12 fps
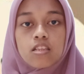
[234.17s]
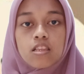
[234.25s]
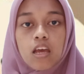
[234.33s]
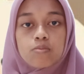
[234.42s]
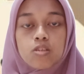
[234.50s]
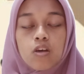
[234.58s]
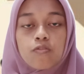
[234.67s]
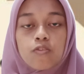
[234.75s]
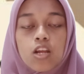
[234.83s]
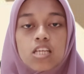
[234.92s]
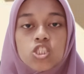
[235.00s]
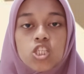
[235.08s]
types of
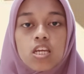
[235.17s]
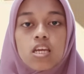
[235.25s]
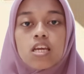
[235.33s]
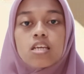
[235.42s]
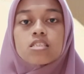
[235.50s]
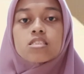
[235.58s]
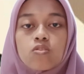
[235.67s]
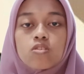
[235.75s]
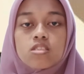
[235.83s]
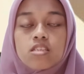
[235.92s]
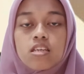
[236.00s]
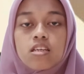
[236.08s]
knowledge is
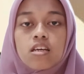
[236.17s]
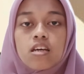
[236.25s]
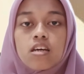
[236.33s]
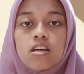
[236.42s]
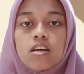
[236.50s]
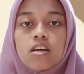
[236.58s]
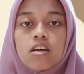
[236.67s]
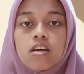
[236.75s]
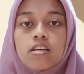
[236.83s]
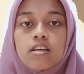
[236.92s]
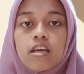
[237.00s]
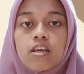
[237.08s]
linguistic
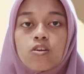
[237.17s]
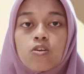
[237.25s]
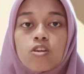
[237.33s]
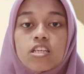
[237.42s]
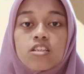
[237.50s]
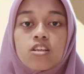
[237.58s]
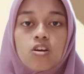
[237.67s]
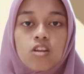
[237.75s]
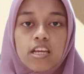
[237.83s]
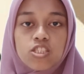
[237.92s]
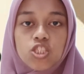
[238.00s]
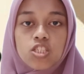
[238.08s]
encoding
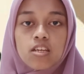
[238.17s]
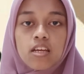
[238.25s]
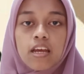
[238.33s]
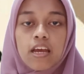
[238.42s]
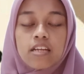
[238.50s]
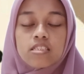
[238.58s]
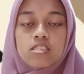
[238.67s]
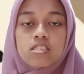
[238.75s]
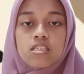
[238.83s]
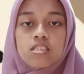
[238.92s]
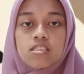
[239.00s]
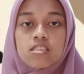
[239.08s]
knowledge, and
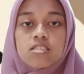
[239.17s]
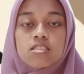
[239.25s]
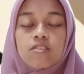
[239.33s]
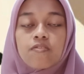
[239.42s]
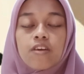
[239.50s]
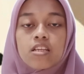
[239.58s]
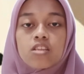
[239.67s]
this is divided